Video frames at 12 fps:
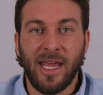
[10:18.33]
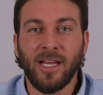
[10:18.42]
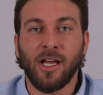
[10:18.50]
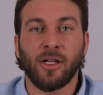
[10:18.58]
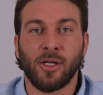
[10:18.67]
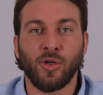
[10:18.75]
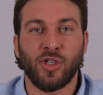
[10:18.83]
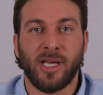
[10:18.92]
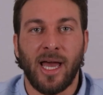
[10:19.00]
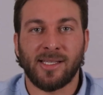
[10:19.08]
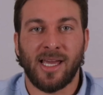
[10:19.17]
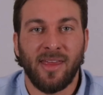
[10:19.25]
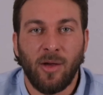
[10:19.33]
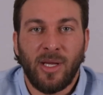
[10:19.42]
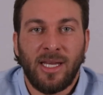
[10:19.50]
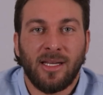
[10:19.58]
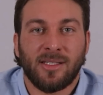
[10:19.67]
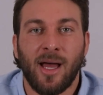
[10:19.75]
in conclusion, guys, I think we
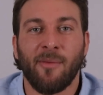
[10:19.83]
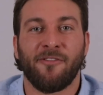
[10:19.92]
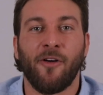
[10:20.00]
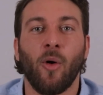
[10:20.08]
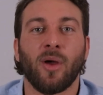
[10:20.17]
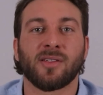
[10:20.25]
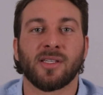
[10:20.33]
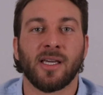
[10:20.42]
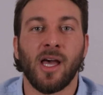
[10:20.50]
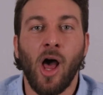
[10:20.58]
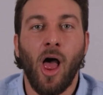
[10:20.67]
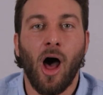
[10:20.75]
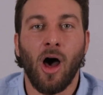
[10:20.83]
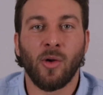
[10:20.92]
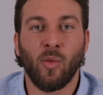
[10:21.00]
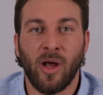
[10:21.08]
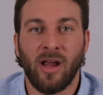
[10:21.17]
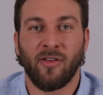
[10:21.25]
need to stop focusing on
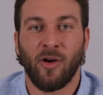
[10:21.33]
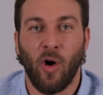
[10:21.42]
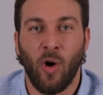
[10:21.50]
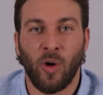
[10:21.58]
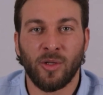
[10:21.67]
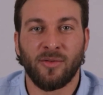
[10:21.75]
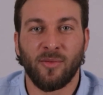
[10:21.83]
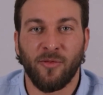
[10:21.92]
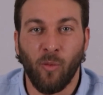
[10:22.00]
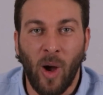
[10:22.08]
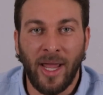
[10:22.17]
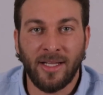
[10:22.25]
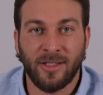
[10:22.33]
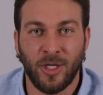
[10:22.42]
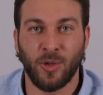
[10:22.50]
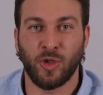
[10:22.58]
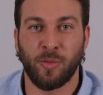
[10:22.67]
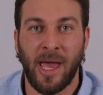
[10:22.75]
whatever old white
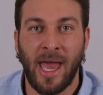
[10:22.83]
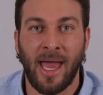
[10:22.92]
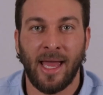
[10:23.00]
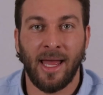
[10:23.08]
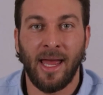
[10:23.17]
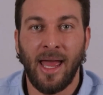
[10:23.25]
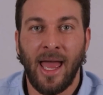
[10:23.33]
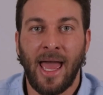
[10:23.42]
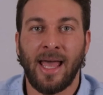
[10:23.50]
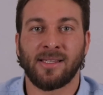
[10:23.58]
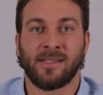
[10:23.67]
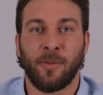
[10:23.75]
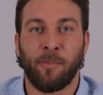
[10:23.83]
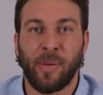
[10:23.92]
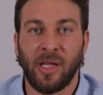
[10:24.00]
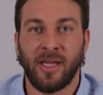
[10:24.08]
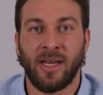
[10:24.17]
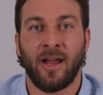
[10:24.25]
douchebag has their
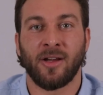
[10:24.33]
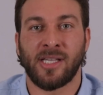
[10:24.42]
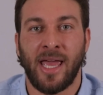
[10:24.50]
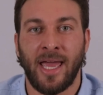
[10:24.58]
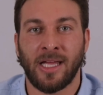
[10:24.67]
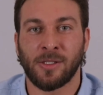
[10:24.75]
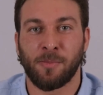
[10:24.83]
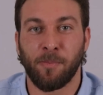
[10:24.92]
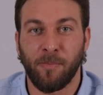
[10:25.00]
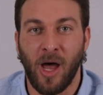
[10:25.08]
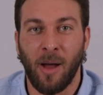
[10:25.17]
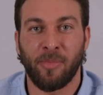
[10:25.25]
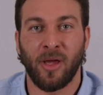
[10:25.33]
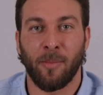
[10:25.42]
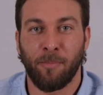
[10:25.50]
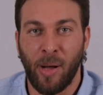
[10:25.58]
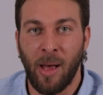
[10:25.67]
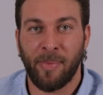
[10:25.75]
billionaire's hands up their
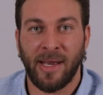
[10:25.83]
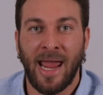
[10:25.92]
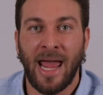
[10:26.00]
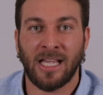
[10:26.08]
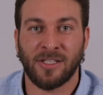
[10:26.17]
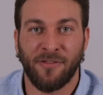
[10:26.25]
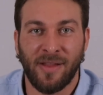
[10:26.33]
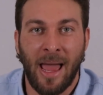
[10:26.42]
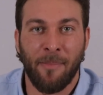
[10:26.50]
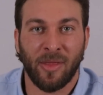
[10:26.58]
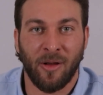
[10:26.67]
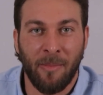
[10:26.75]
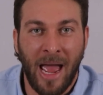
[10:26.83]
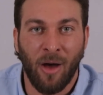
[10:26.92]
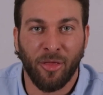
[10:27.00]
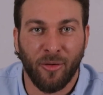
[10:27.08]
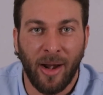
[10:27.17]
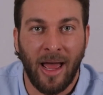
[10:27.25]
puppet ass flapping their
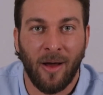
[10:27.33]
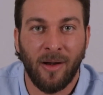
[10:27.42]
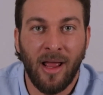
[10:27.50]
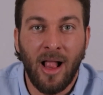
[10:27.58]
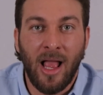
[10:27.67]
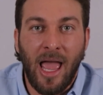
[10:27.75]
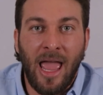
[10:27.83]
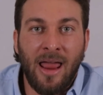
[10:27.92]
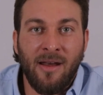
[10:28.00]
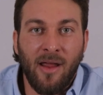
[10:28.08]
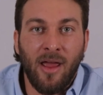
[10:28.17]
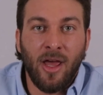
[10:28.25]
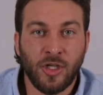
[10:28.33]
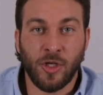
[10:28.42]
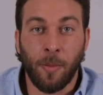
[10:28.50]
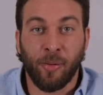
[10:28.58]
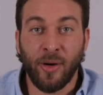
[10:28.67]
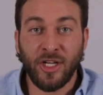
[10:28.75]
mouth around and just
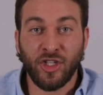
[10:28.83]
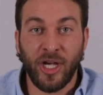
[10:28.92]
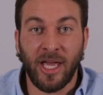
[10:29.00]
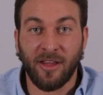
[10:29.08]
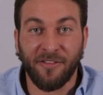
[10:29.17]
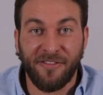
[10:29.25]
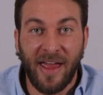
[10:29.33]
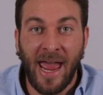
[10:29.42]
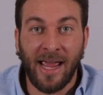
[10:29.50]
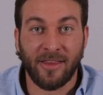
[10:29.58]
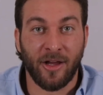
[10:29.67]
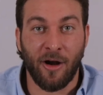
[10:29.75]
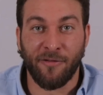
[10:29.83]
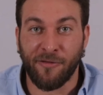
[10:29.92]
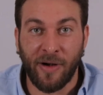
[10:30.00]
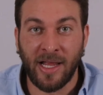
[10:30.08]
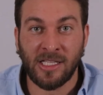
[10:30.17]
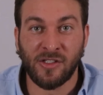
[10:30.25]
appreciate the fact that our
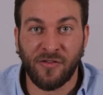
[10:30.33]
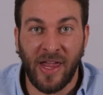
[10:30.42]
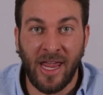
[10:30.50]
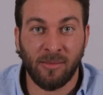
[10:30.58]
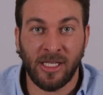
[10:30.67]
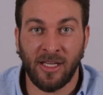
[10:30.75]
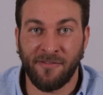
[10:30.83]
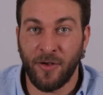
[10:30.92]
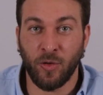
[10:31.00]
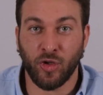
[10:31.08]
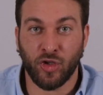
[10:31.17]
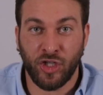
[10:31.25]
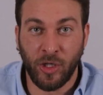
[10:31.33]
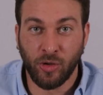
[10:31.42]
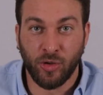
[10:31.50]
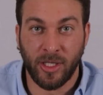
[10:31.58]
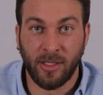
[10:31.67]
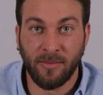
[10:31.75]
friends, family, and future
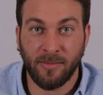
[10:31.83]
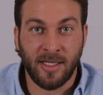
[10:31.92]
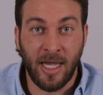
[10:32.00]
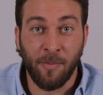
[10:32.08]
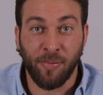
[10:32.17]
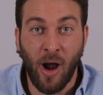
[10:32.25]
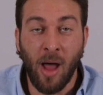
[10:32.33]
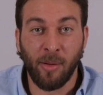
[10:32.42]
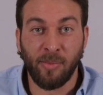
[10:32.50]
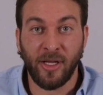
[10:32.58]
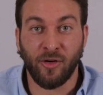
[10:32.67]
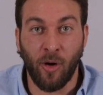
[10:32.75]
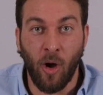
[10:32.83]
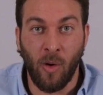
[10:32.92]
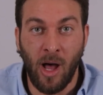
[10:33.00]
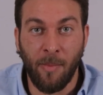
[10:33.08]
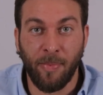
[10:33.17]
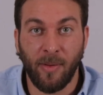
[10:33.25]
children can probably grow
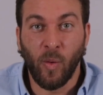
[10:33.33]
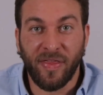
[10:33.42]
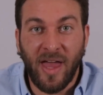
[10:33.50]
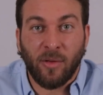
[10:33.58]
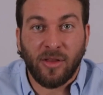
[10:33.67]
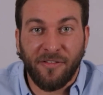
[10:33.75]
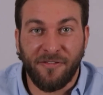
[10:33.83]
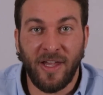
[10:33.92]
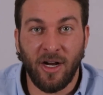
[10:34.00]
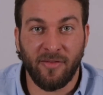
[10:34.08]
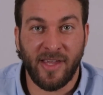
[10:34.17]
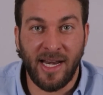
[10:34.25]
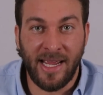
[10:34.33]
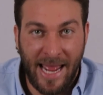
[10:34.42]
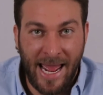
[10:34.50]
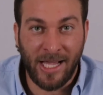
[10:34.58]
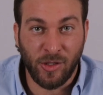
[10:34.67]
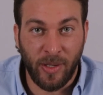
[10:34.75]
up without the fear of getting
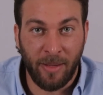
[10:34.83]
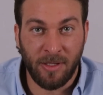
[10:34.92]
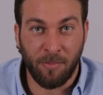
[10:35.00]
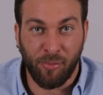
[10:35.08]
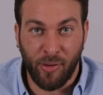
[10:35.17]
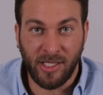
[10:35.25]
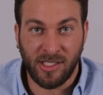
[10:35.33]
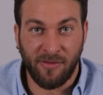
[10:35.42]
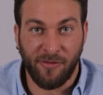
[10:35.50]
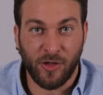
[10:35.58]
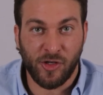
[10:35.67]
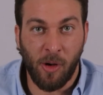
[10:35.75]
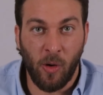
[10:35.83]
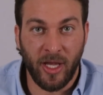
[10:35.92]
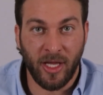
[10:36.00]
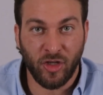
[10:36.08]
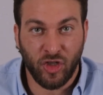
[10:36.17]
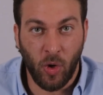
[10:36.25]
ass raped in prison for
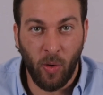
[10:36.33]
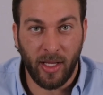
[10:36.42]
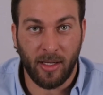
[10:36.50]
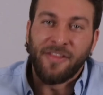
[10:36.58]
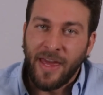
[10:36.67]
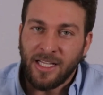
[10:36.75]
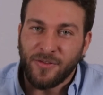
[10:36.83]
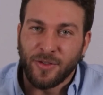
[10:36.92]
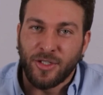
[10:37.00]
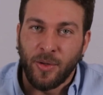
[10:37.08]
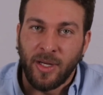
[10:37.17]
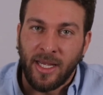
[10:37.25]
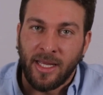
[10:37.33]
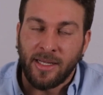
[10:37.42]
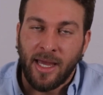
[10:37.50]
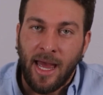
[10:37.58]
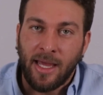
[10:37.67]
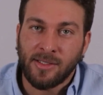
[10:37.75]
smoking a joint. Thanks for tuning in,
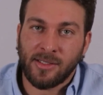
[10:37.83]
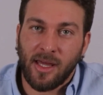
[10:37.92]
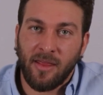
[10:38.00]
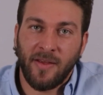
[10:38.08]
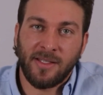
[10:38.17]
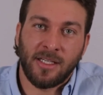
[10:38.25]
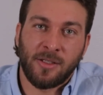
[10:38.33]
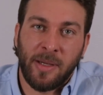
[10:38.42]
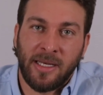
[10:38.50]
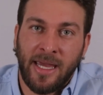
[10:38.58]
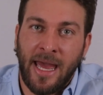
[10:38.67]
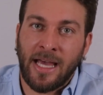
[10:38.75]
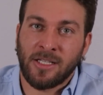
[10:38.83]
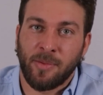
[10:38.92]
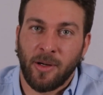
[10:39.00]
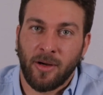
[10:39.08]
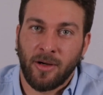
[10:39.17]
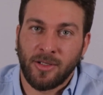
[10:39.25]
guys. This has been
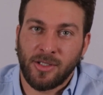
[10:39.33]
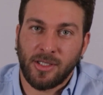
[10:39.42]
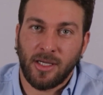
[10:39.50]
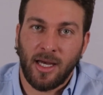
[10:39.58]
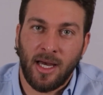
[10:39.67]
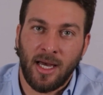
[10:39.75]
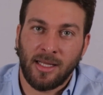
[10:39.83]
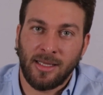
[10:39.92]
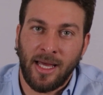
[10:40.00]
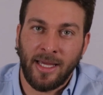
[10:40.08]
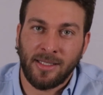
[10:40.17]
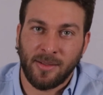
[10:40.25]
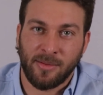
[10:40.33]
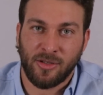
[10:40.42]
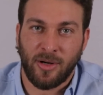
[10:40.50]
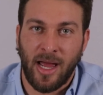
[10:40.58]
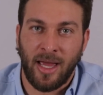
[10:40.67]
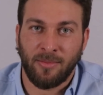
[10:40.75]
Castburgers. Like,
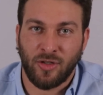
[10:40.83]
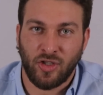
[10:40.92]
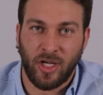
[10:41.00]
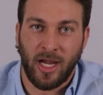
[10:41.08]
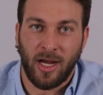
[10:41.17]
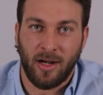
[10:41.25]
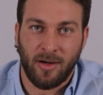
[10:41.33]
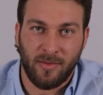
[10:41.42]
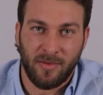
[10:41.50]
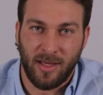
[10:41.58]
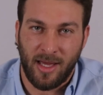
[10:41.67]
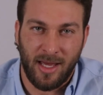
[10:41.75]
subscribe, share,